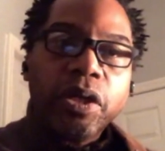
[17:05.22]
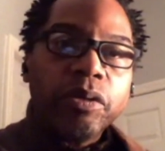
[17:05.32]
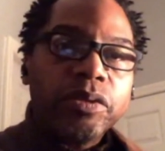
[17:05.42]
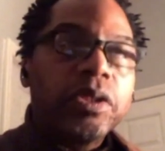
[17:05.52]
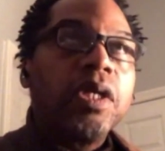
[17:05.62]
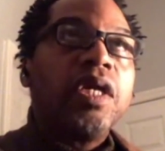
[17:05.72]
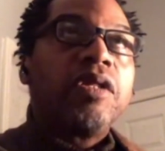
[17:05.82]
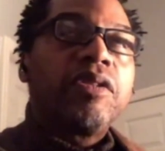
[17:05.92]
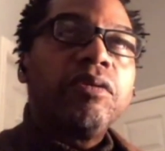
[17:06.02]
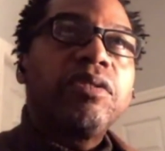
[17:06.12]
Notes.
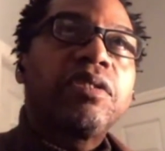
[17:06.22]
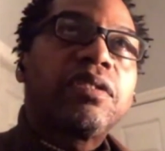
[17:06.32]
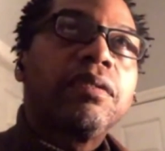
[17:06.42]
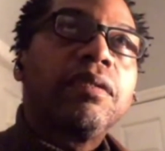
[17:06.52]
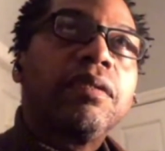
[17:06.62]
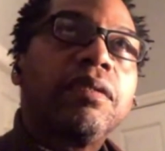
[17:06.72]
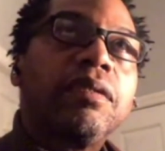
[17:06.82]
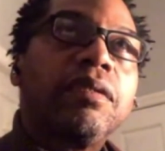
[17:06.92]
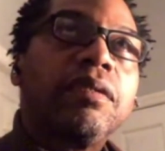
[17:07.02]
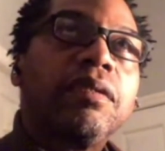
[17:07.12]
Those
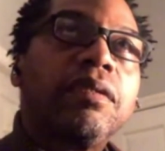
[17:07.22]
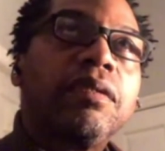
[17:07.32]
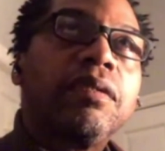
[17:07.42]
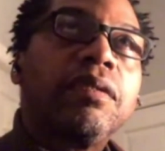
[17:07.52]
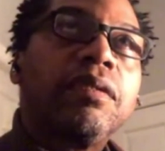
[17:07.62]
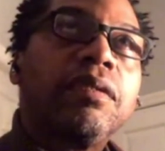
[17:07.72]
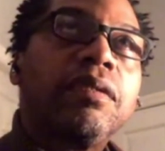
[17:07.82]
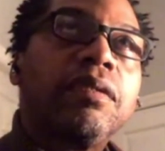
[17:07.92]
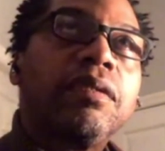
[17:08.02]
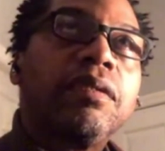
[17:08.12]
those
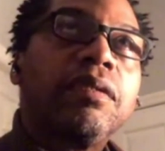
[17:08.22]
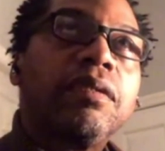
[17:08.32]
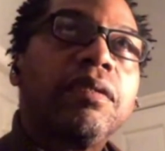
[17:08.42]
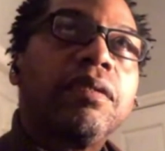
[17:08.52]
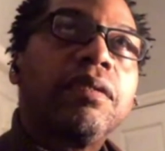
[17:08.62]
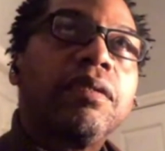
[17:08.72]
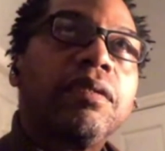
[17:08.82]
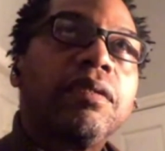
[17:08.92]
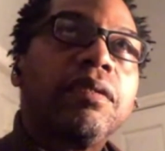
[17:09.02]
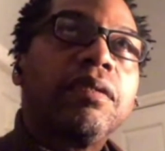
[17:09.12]
mostly
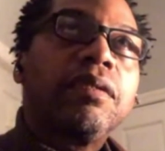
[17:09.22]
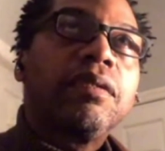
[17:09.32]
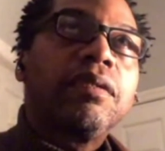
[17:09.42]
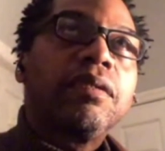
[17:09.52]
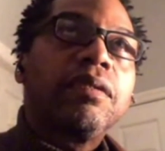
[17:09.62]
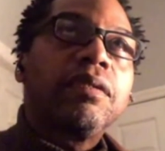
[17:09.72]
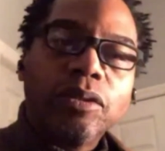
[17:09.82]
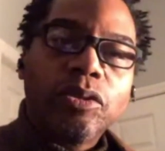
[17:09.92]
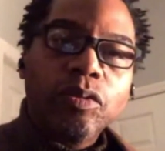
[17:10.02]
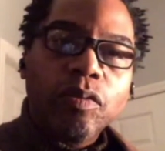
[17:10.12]
the singing
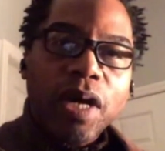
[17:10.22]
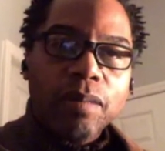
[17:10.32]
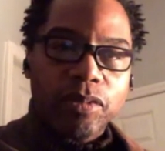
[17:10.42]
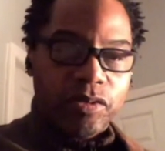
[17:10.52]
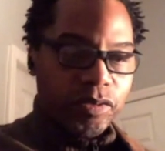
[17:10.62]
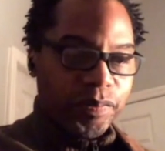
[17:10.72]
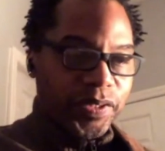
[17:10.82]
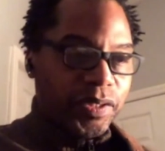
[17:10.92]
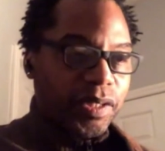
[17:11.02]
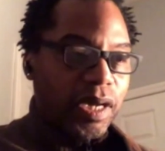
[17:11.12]
doo-wop groups.
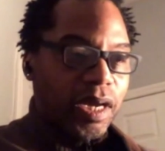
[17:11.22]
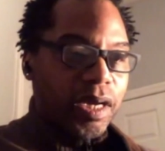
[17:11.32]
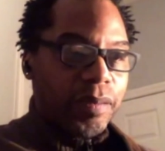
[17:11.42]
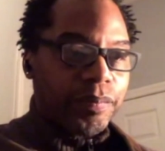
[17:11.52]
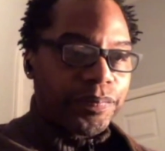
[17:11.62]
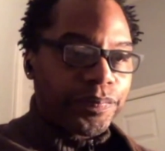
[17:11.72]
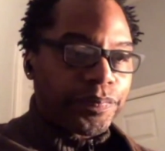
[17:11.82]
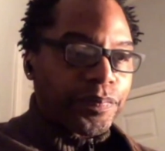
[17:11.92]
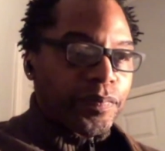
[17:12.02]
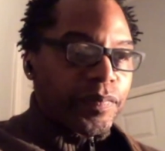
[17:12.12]
Um,
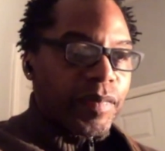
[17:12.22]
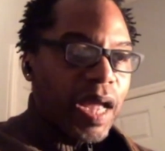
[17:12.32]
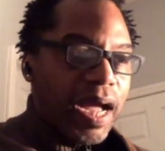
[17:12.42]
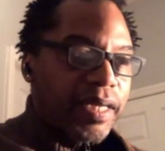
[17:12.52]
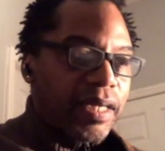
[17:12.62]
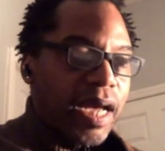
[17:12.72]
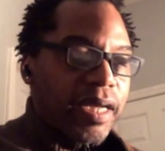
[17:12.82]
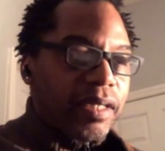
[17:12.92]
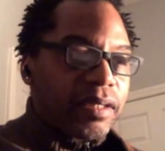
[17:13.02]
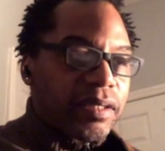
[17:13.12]
I can
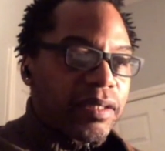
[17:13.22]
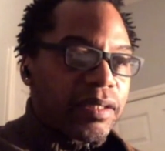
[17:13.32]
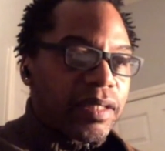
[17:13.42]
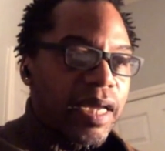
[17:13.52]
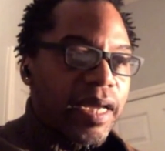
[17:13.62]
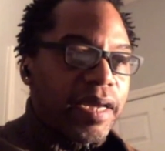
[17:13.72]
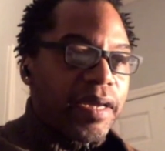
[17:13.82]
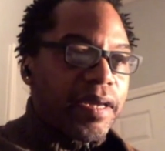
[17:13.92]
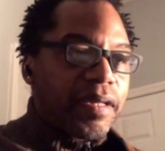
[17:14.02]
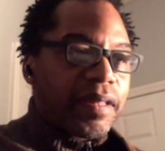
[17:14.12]
honestly say
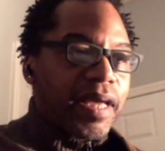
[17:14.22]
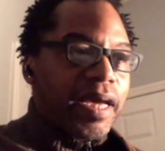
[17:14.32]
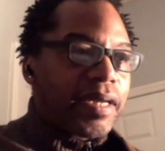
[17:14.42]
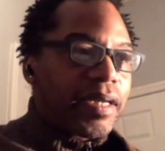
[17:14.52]
that